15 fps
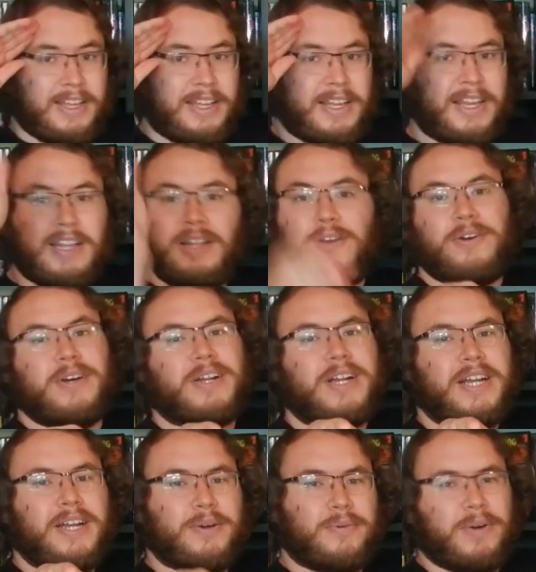Hello,
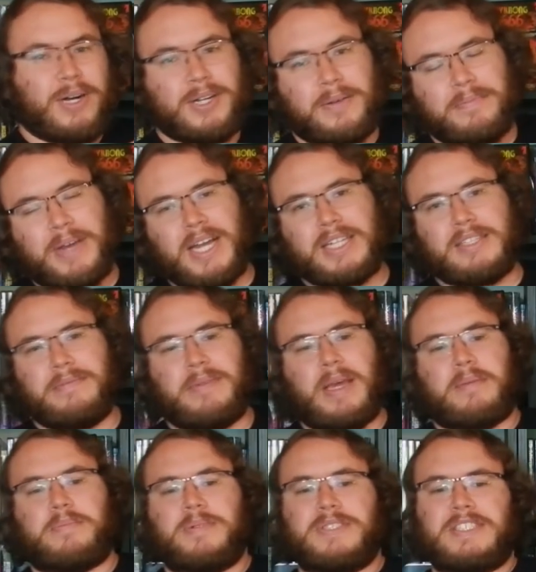Internet. Welcome back to
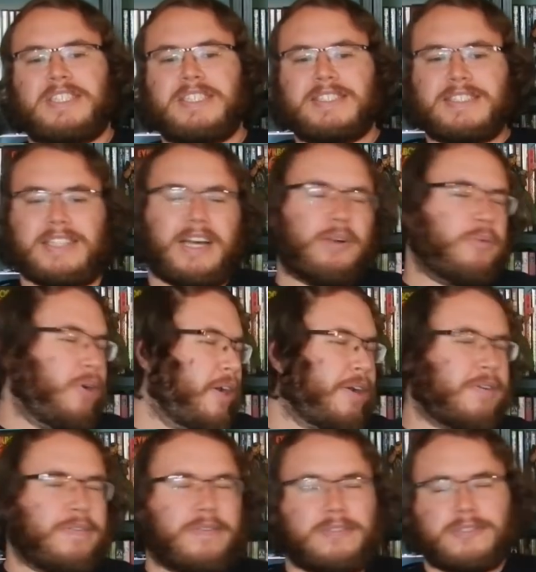Matt Presents, that
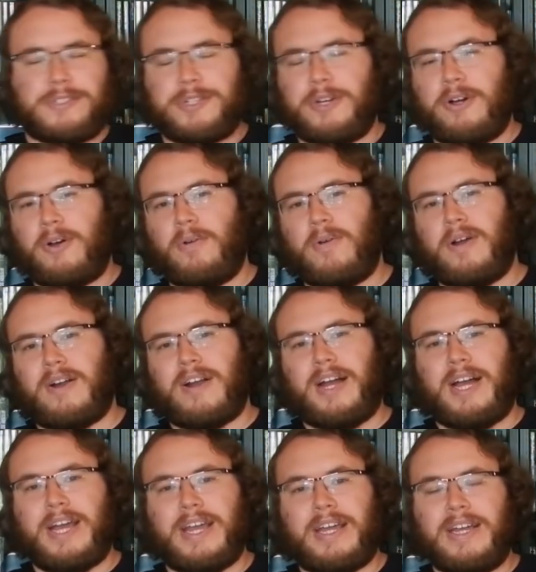wonderful show where
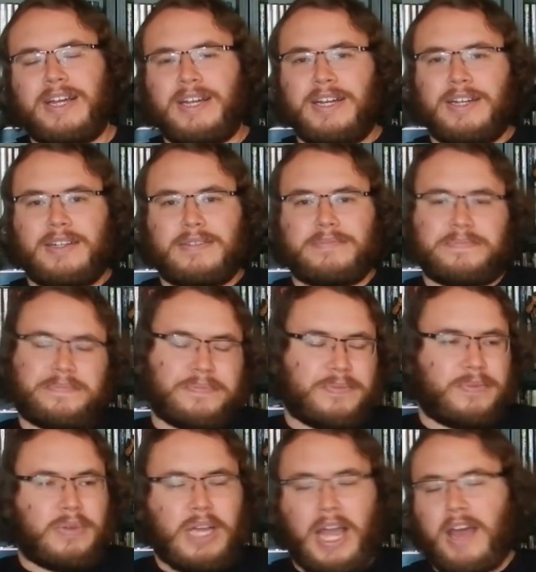I
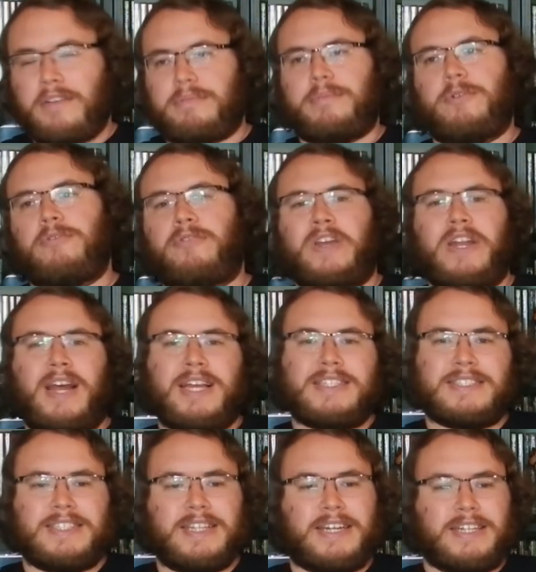have movie
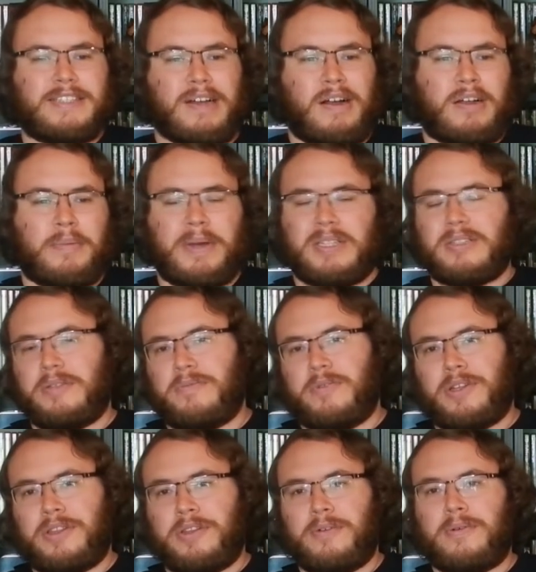nights and then I talk about them
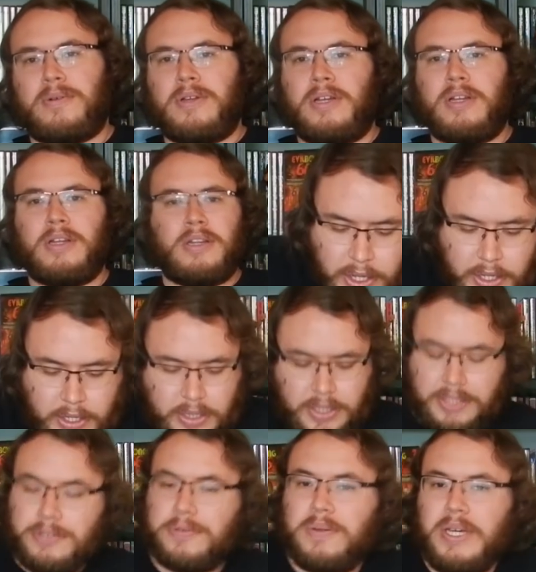with you.
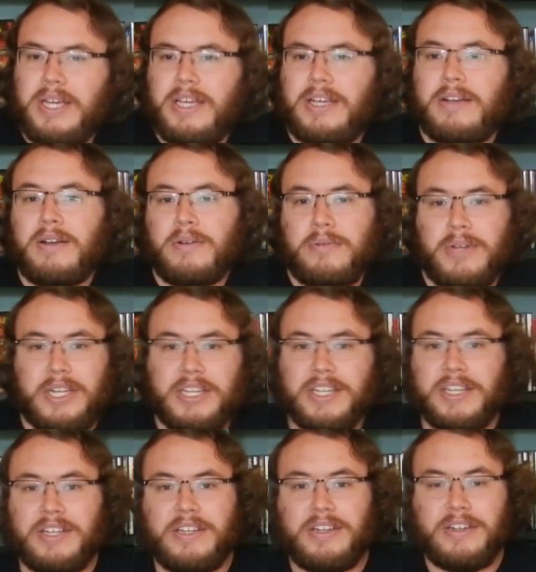This week, we
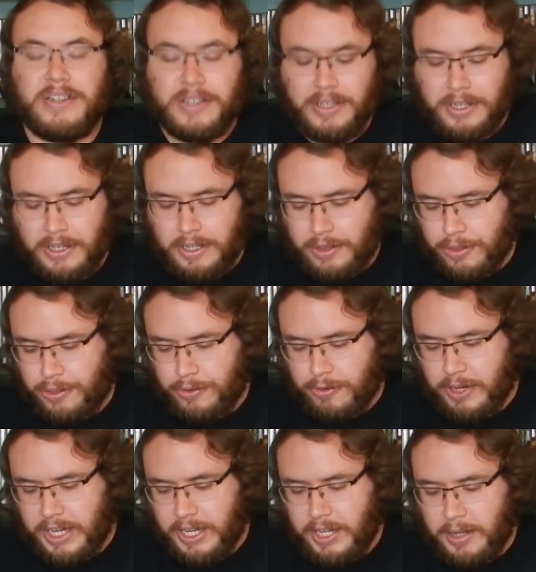did
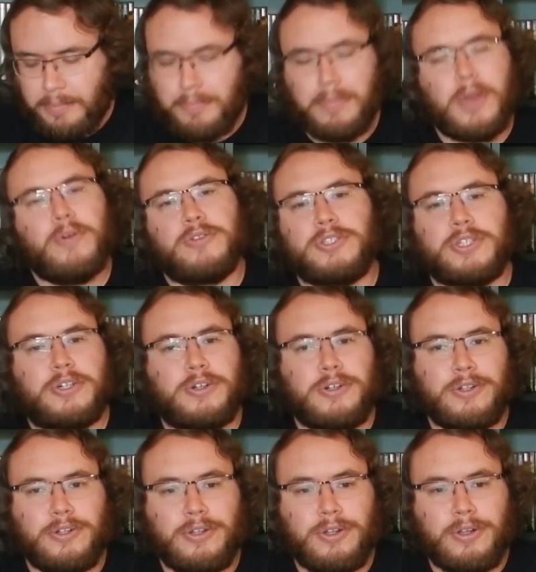three
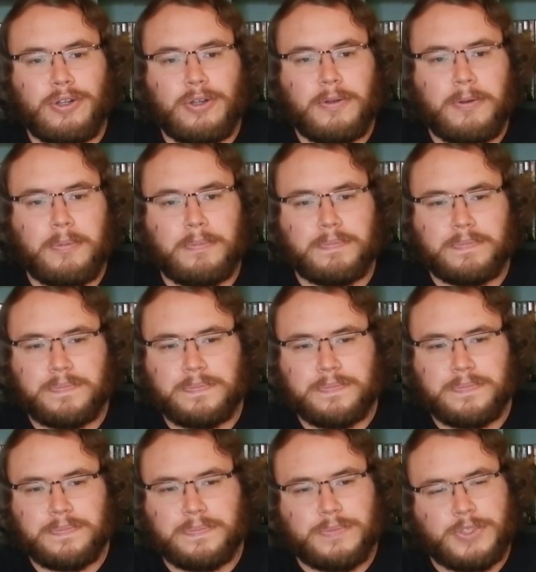musical
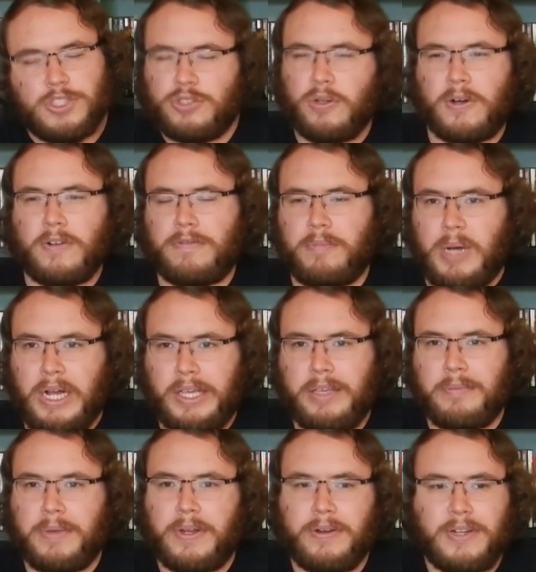sort of
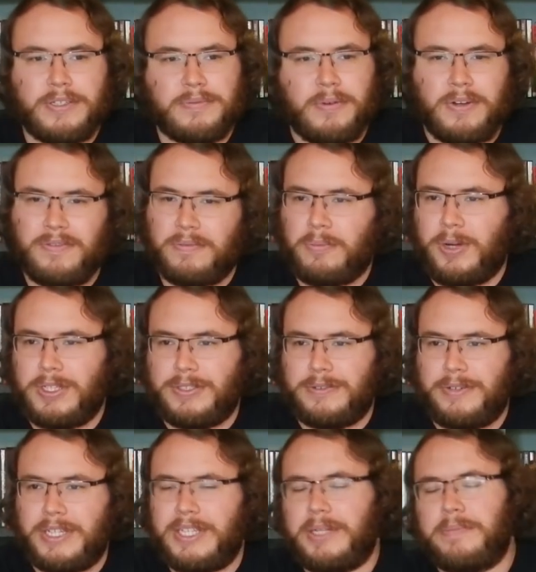mockumentaries. One of them
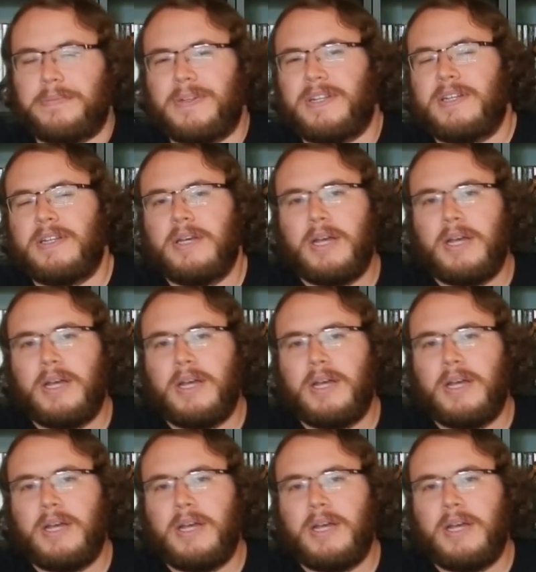wasn't really, but